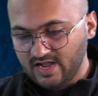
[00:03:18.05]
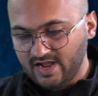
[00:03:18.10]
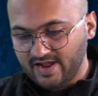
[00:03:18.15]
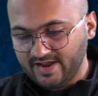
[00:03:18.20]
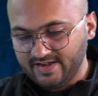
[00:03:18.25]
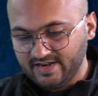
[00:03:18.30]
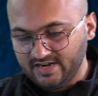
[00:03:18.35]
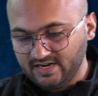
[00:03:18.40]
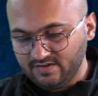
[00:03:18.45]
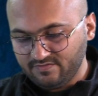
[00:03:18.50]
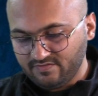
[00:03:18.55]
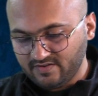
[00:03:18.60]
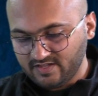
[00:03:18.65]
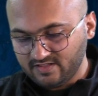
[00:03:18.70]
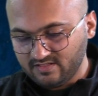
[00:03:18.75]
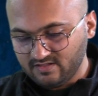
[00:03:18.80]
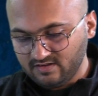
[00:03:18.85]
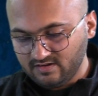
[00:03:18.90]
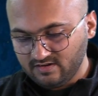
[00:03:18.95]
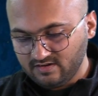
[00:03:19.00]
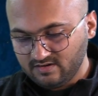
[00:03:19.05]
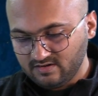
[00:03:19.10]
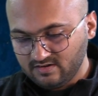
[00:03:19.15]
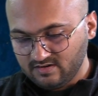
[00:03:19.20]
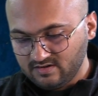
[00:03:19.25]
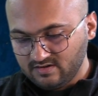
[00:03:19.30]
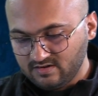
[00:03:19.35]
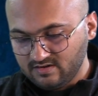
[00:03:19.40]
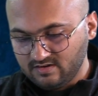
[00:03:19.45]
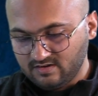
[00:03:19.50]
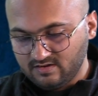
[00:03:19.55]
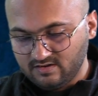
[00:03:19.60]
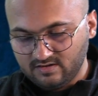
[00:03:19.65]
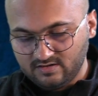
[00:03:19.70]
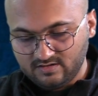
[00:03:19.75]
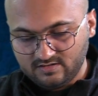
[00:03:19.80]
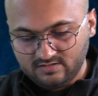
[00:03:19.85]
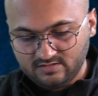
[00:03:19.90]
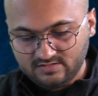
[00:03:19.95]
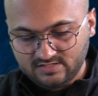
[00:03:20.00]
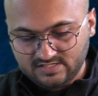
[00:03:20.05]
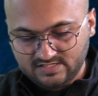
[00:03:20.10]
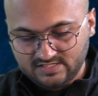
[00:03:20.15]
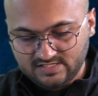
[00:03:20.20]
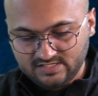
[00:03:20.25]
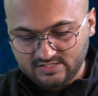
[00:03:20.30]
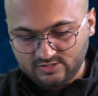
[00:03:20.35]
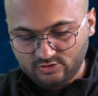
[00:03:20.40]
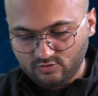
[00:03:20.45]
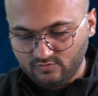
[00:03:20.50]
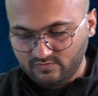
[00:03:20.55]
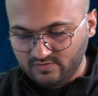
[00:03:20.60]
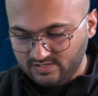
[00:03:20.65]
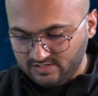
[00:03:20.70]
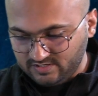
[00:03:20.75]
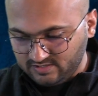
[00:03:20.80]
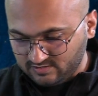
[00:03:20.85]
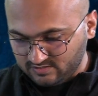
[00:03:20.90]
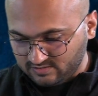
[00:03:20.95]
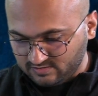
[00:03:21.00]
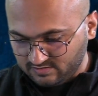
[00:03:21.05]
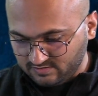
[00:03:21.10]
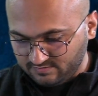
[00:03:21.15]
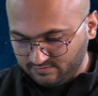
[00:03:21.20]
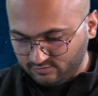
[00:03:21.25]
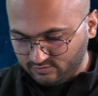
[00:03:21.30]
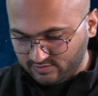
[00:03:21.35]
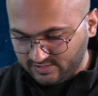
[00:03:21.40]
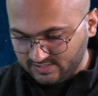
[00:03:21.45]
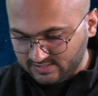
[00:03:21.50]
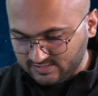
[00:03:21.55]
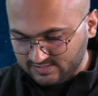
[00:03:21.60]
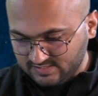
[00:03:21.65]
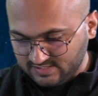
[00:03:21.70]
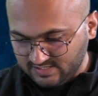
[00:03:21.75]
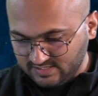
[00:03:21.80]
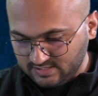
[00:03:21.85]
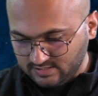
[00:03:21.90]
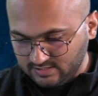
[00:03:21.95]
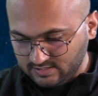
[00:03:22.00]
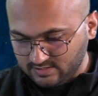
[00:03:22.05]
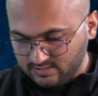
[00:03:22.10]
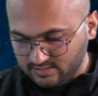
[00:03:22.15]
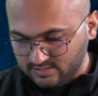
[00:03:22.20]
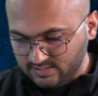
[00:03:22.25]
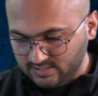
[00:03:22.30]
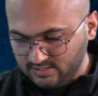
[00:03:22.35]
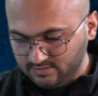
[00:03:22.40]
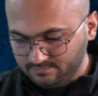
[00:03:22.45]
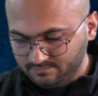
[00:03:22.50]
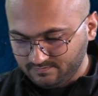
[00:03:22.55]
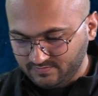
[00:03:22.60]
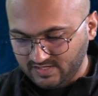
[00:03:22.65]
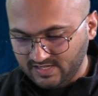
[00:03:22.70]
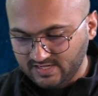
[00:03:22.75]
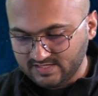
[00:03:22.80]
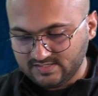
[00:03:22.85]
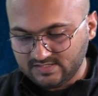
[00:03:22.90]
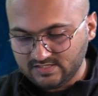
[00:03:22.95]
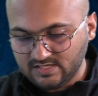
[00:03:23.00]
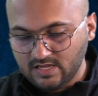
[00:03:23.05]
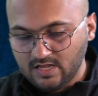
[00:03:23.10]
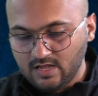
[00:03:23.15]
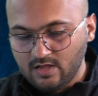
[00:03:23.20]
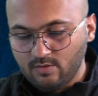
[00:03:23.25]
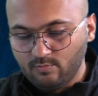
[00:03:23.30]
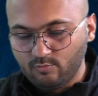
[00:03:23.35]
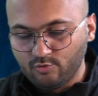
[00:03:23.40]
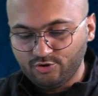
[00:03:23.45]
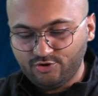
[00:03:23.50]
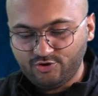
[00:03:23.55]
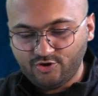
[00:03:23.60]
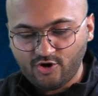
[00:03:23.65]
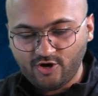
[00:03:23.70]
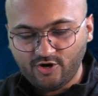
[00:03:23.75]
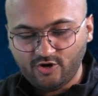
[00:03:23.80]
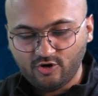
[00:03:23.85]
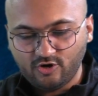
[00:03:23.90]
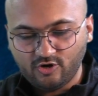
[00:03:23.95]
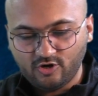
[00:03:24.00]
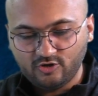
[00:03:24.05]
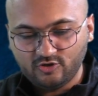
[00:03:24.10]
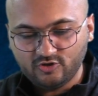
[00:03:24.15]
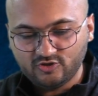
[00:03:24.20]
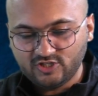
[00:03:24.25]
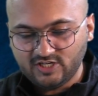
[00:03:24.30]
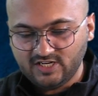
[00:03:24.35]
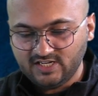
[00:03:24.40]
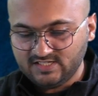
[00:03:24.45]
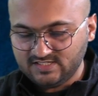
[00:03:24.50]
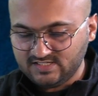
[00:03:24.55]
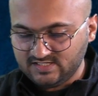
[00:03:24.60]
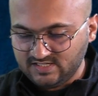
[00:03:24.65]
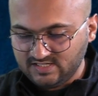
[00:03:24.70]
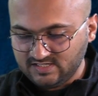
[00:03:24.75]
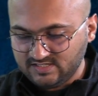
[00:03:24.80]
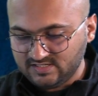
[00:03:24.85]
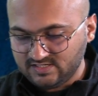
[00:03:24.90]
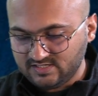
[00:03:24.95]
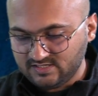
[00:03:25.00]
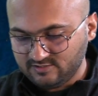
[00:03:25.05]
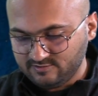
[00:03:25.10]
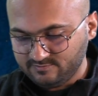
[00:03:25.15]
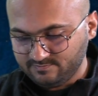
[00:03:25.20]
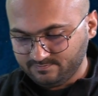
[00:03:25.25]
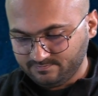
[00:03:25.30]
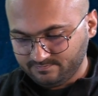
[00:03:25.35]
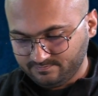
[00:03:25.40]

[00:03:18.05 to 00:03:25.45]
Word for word: Identify the uh, cyst over here, if you can see clearly. That's botryoid odontogenic cyst.